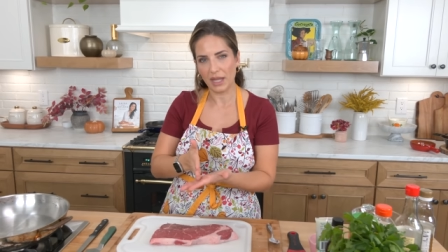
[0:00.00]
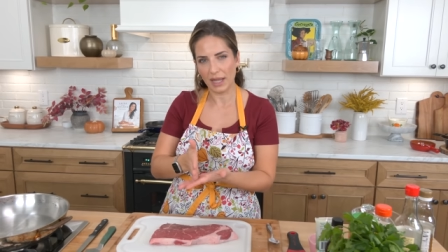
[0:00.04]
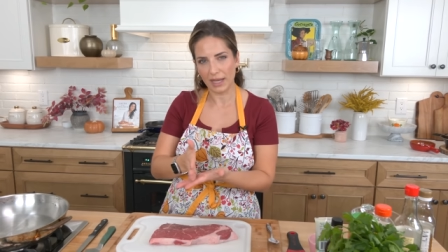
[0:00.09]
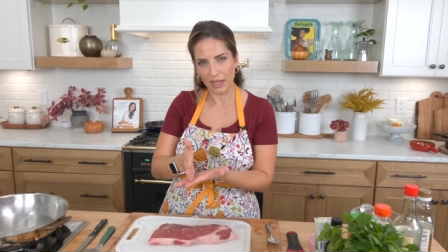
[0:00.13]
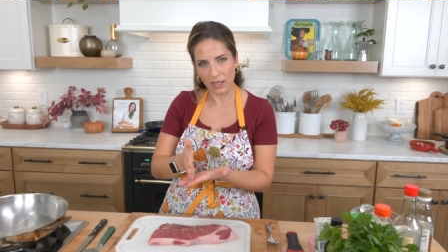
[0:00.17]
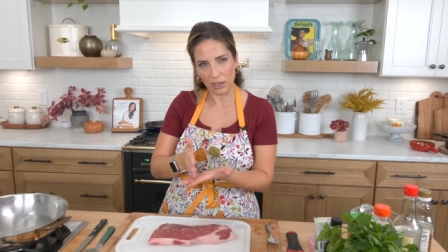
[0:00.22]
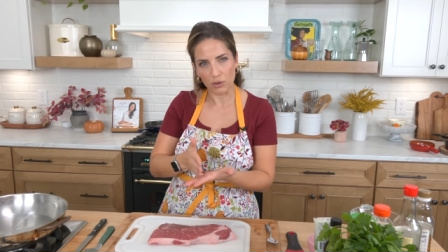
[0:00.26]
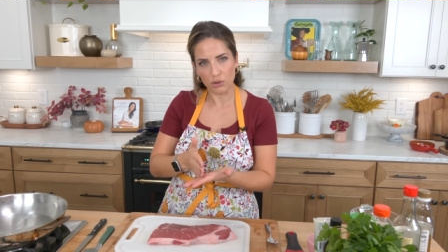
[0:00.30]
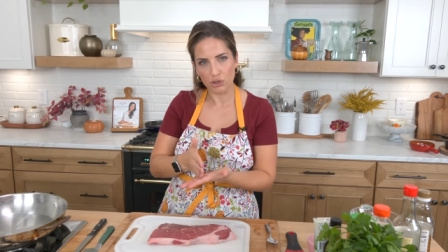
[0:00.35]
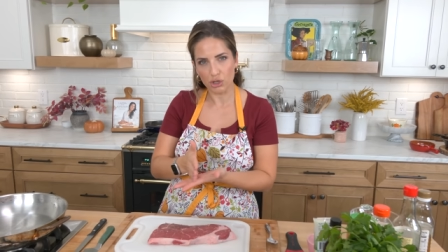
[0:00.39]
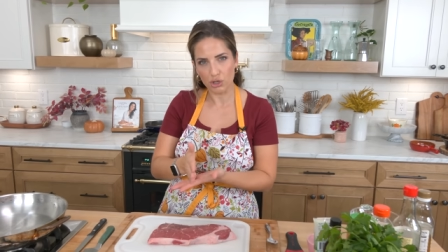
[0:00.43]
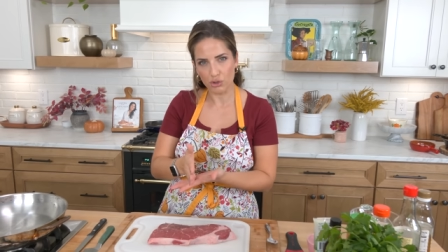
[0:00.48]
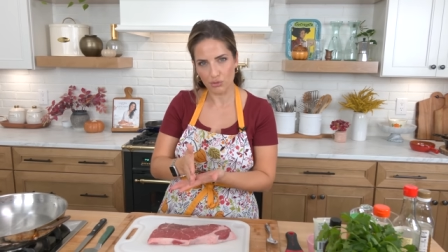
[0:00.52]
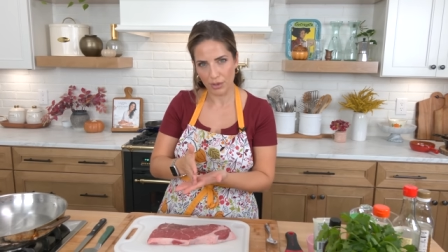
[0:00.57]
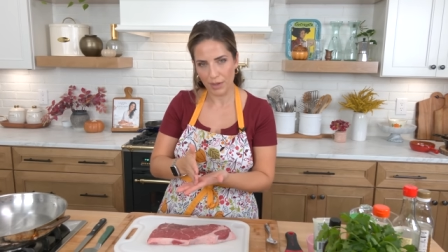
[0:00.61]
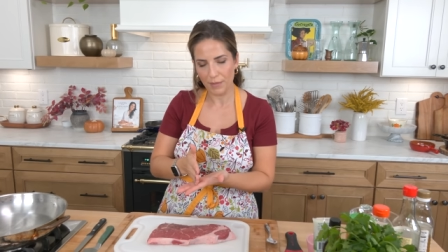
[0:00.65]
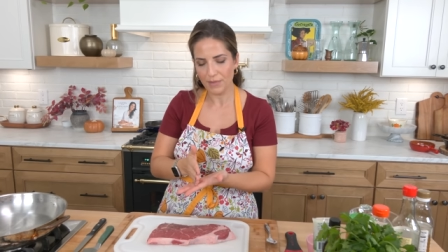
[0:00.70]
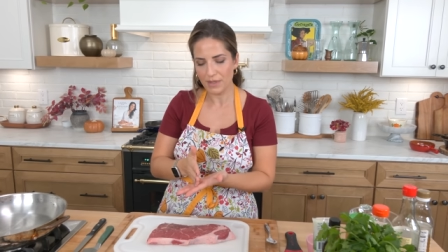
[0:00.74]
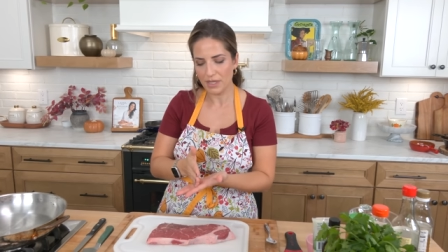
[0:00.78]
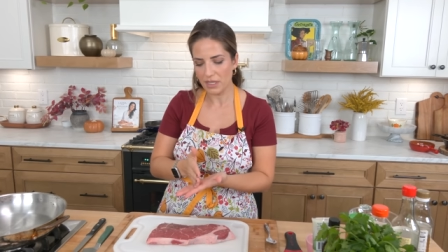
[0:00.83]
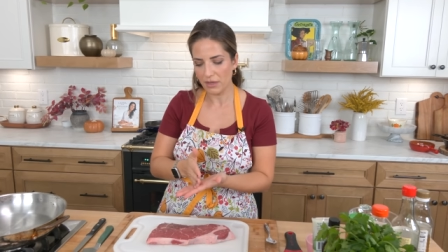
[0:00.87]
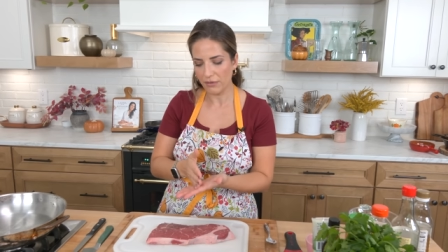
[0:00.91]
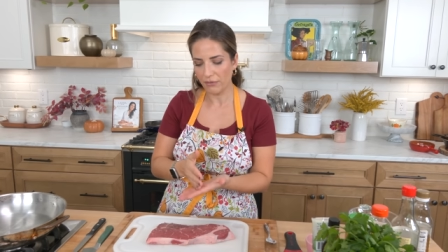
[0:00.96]
like little
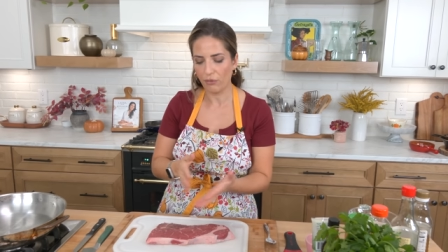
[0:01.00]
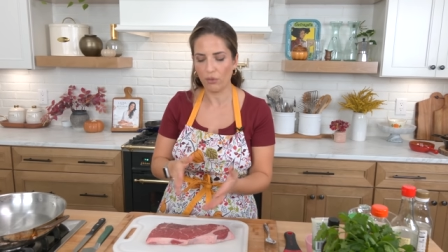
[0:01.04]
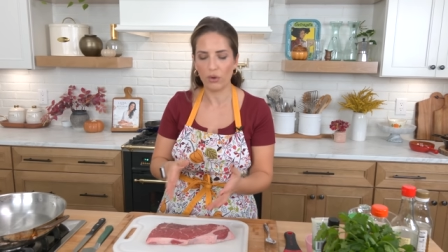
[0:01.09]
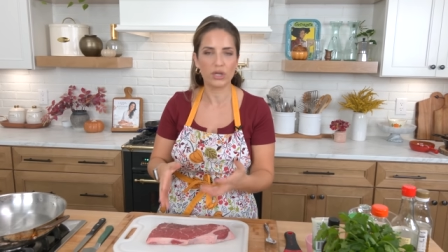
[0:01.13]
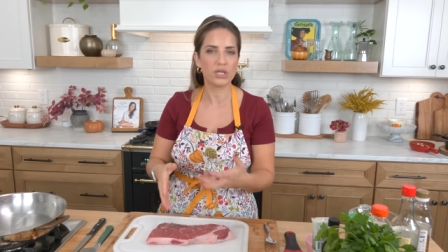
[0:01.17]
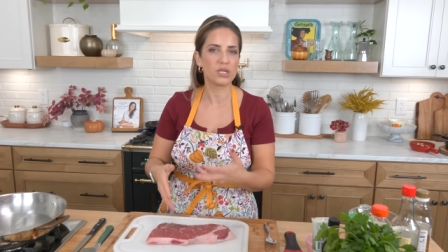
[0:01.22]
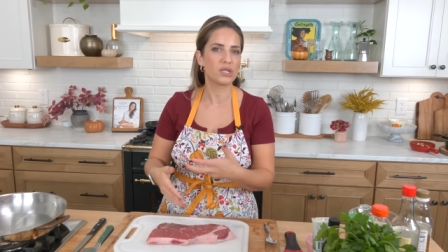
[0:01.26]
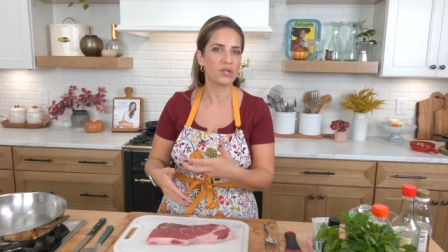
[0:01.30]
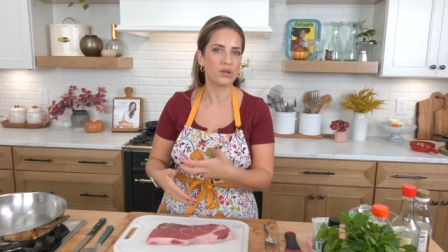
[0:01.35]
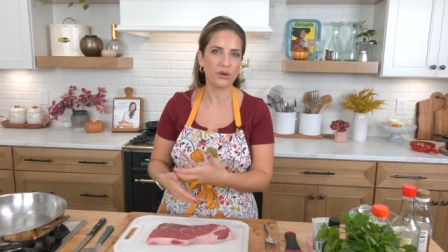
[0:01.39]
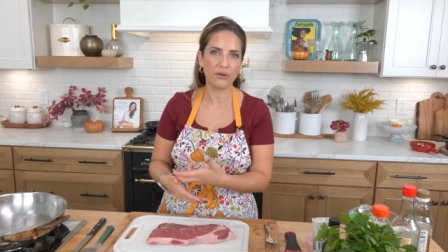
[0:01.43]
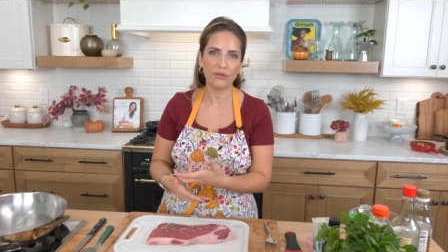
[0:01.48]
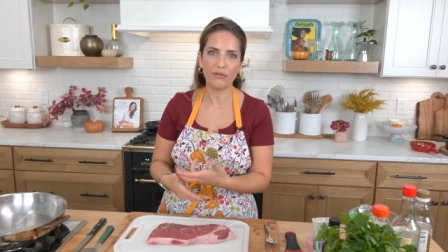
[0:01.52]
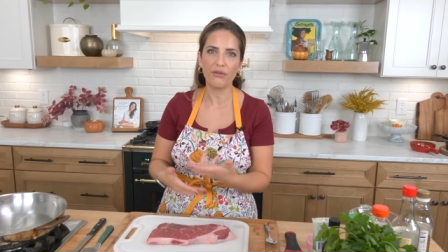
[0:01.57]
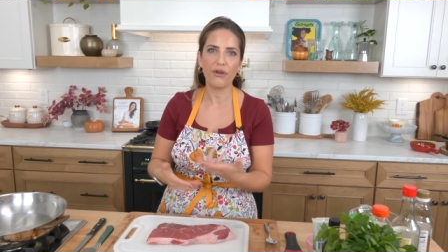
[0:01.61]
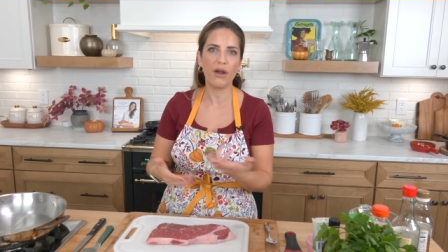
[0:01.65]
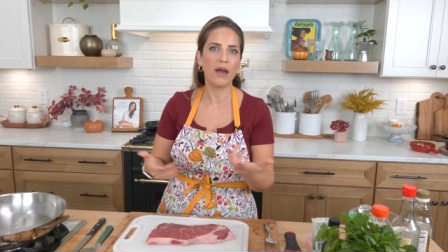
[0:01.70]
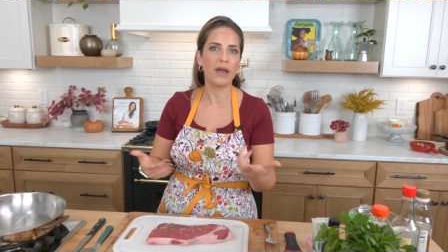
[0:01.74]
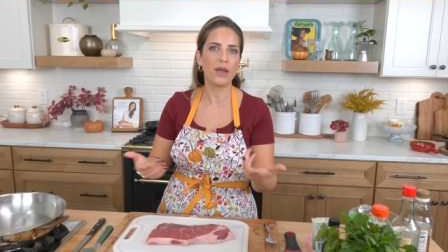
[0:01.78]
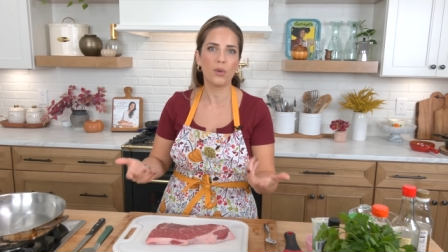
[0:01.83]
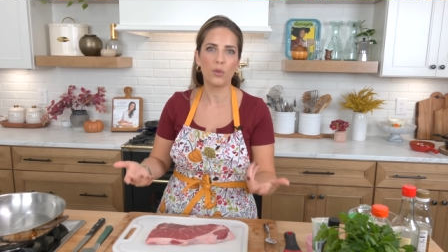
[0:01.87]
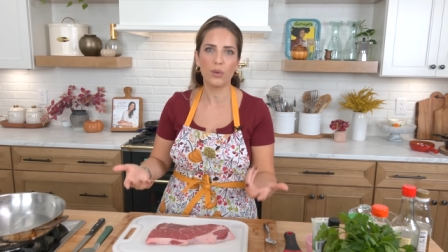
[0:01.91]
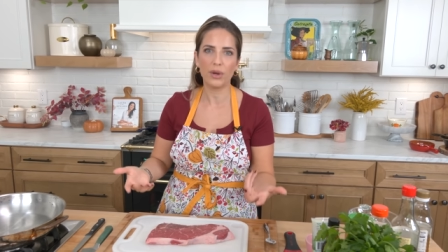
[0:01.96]
strips for a stir
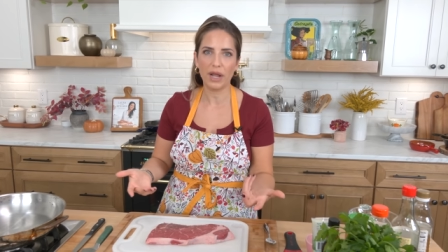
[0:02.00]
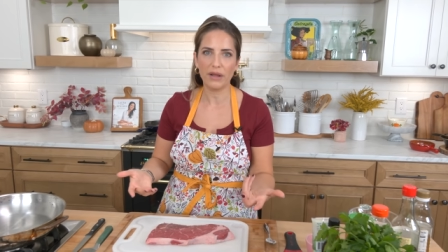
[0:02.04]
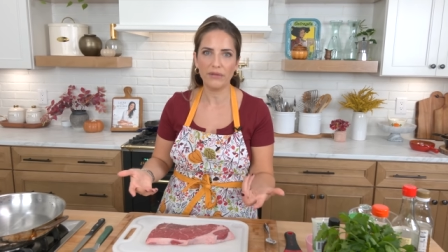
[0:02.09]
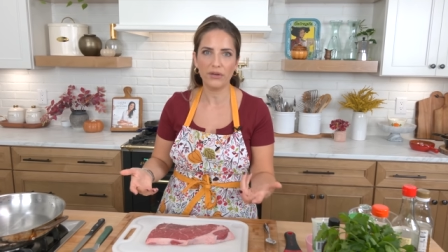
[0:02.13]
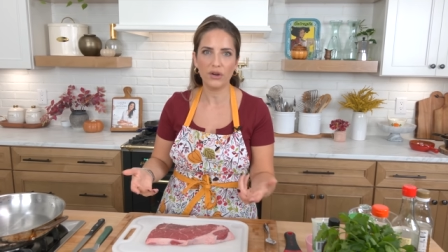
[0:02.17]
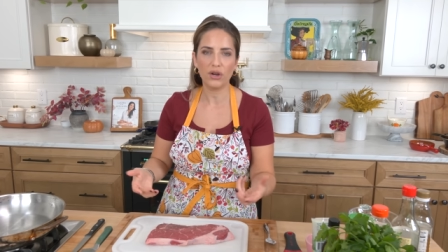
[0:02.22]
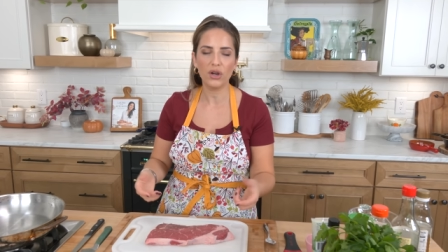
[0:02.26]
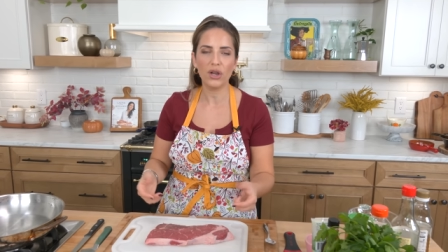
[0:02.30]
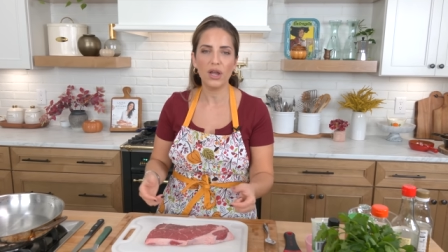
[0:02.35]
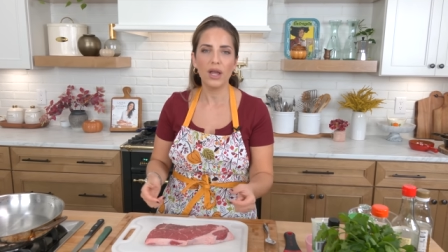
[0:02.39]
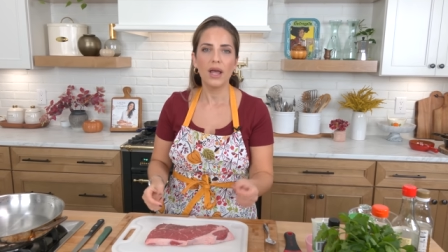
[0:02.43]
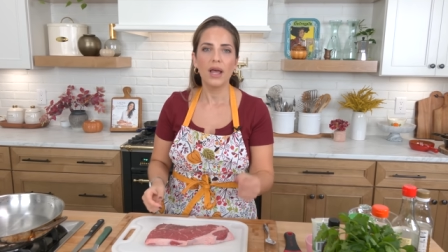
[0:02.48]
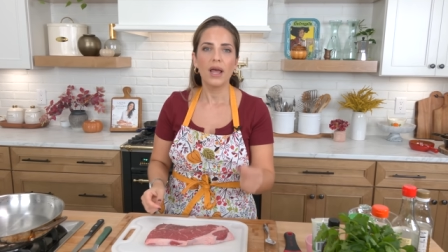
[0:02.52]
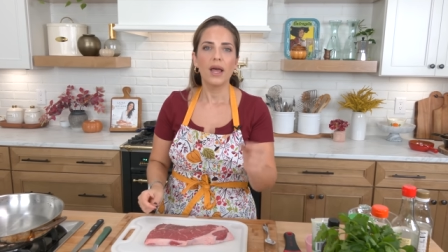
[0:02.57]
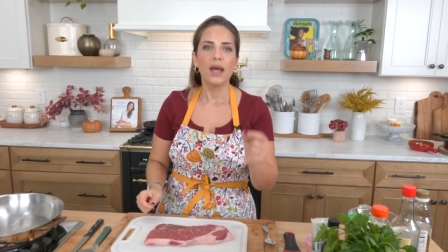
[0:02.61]
fry or whatever,